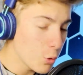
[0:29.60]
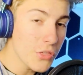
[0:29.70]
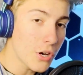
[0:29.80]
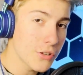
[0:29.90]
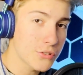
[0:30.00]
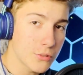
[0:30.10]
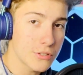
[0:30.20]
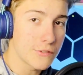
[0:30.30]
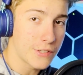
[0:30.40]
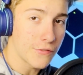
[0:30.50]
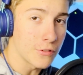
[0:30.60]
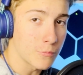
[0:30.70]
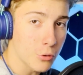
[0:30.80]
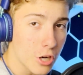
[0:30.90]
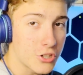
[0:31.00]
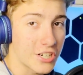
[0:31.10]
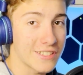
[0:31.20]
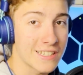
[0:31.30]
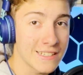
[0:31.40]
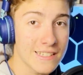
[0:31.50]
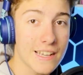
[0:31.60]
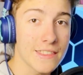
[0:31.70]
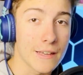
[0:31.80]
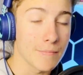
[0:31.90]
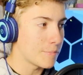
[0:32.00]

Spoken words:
with all sorts of different projects inside them,